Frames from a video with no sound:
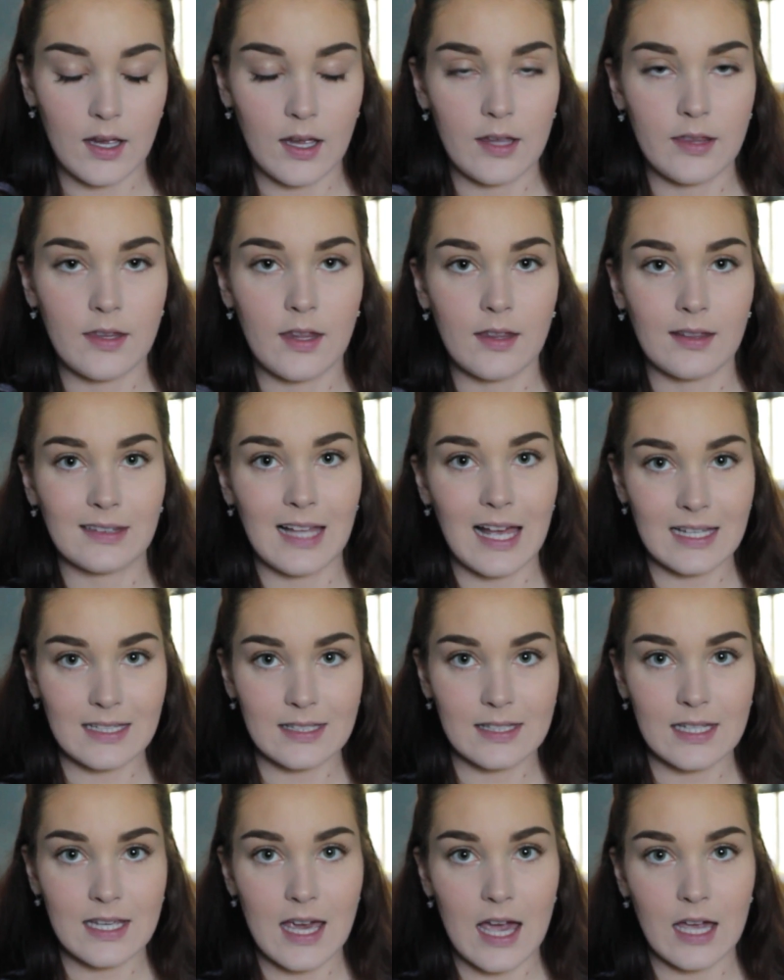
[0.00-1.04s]
And then
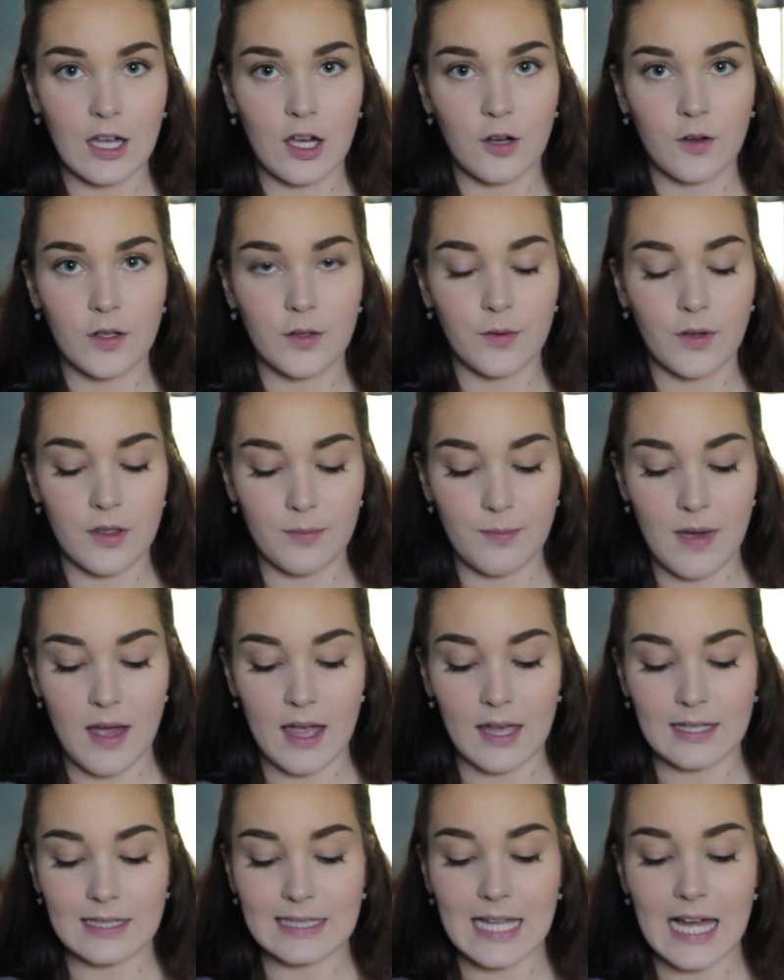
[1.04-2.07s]
lastly, I go in with
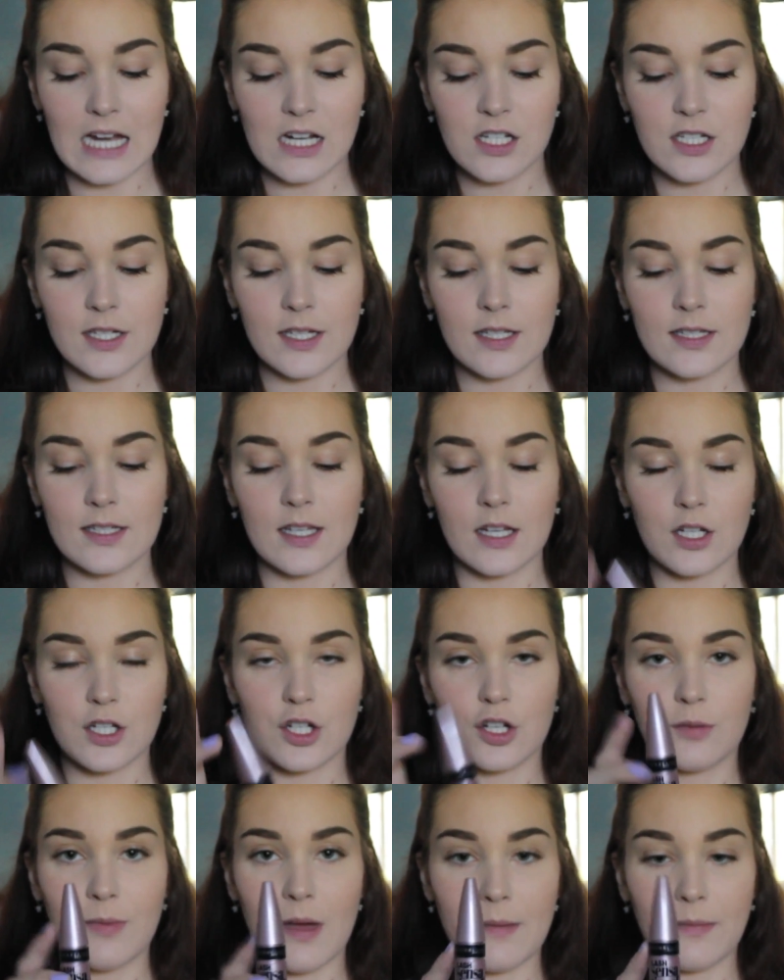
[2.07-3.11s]
my Lash
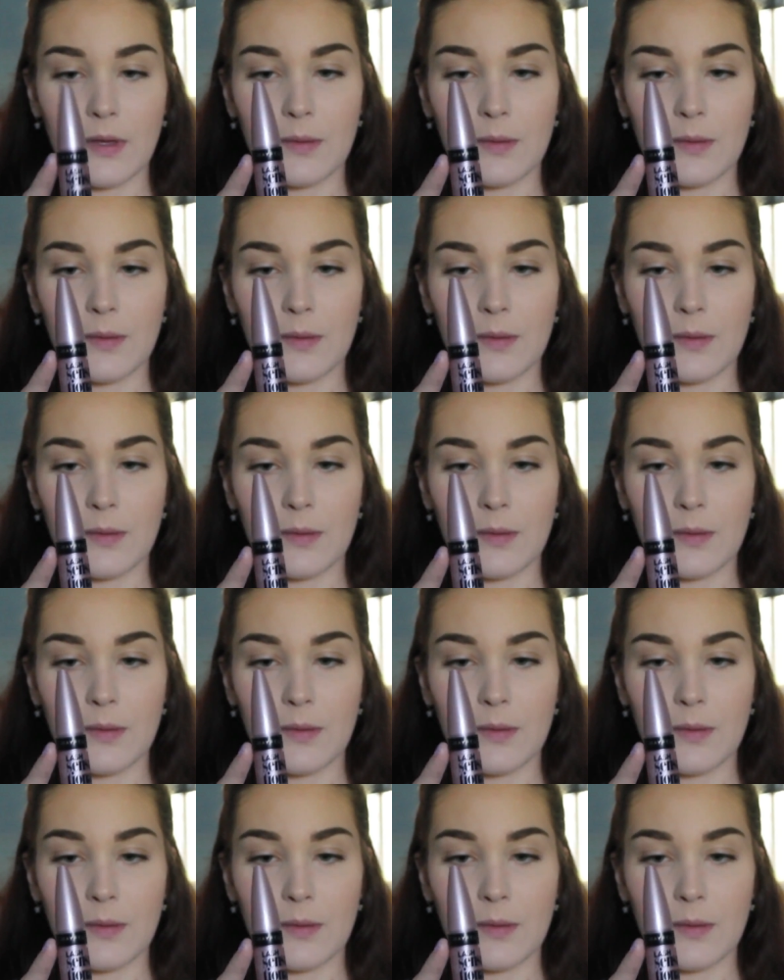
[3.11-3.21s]
Sensational by